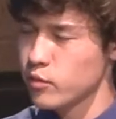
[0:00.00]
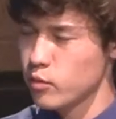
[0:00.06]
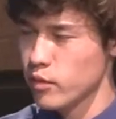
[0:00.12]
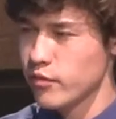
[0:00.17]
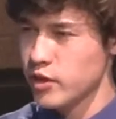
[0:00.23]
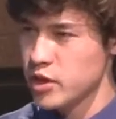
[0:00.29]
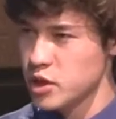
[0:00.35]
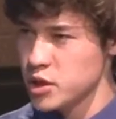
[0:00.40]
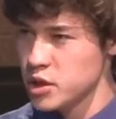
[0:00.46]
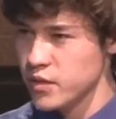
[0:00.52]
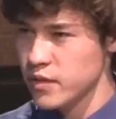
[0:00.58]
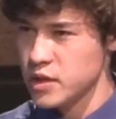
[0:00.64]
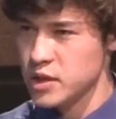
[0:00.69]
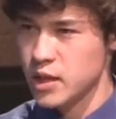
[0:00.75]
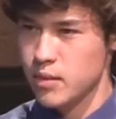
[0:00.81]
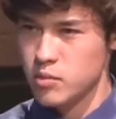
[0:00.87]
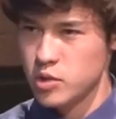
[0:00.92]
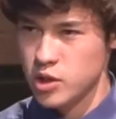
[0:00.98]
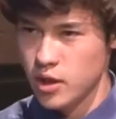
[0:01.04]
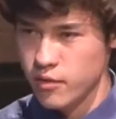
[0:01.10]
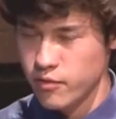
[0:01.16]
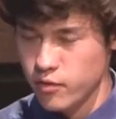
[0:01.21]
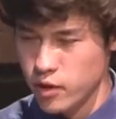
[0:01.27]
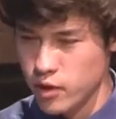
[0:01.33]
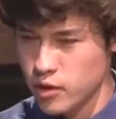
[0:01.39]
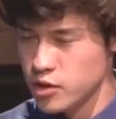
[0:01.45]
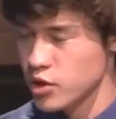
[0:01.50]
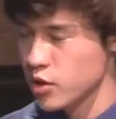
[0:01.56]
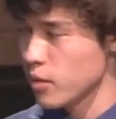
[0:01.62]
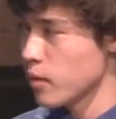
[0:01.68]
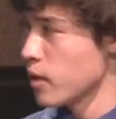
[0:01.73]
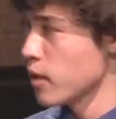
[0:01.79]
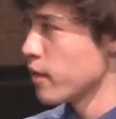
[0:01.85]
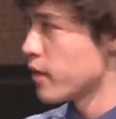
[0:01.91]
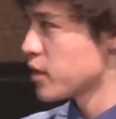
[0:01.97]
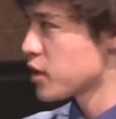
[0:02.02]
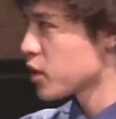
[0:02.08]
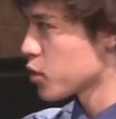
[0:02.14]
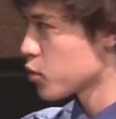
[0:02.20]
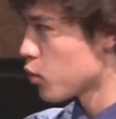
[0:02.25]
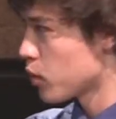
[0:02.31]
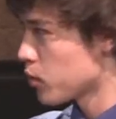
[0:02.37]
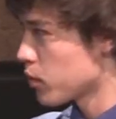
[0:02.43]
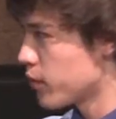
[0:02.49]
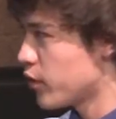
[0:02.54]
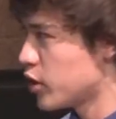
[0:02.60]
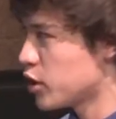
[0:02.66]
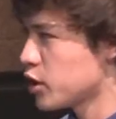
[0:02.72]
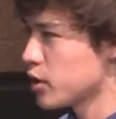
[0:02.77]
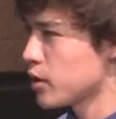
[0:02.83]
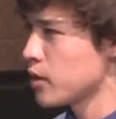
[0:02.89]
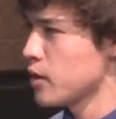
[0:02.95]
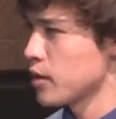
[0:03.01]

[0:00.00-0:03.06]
revisions of the same software. So this is one revision.